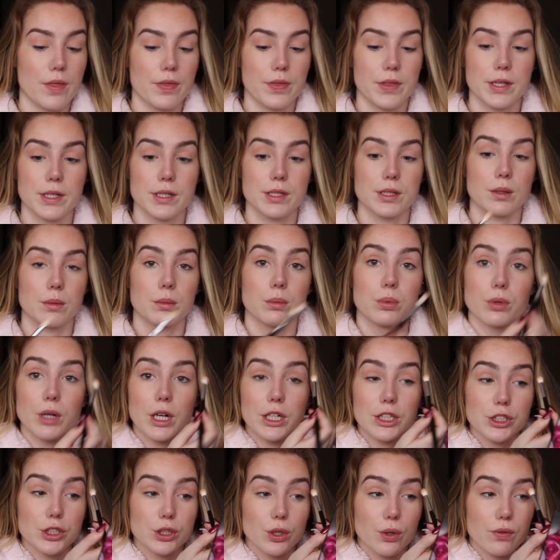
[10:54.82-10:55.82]
This
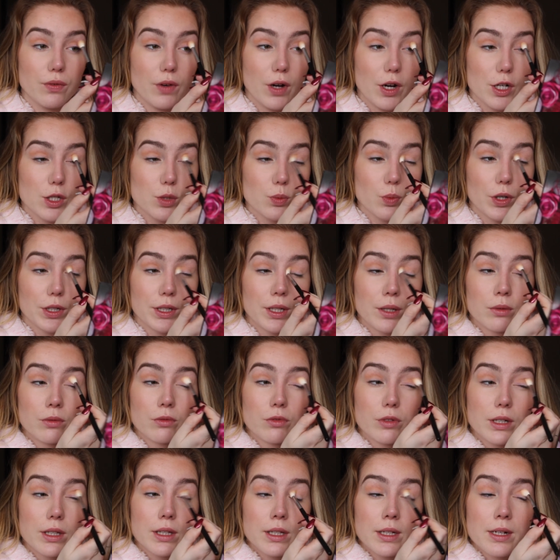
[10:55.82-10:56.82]
brush so far is
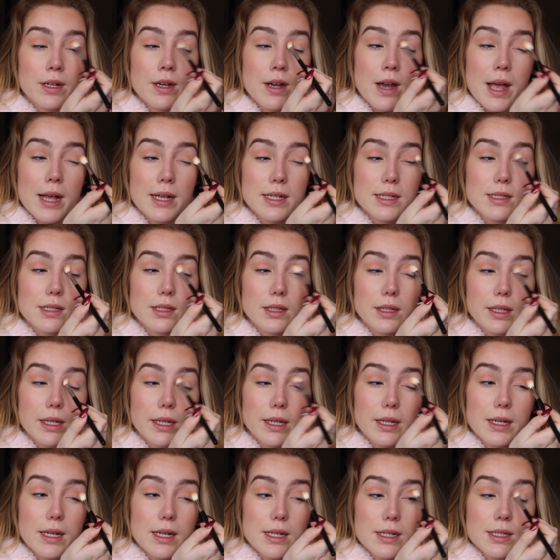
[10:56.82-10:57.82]
working really
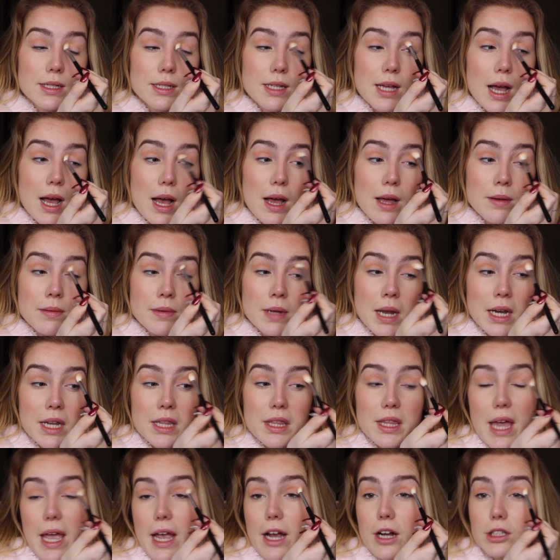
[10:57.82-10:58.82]
nicely. It's none
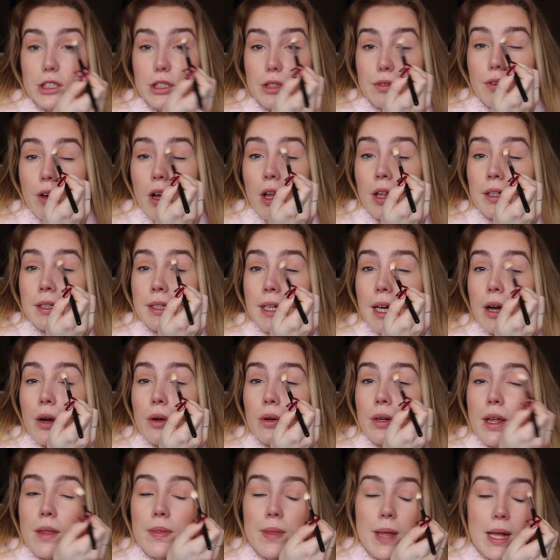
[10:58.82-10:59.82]
of the hairs are falling
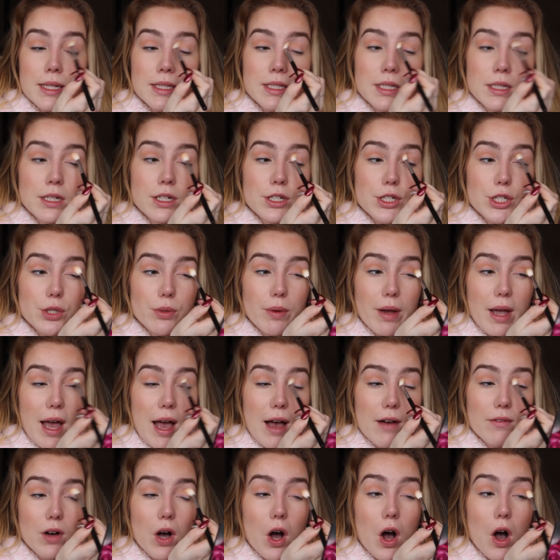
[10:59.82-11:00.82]
out, and that's an issue I
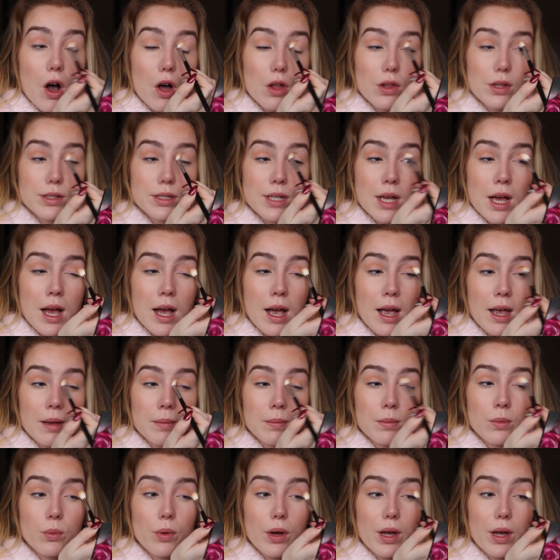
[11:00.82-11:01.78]
have all the time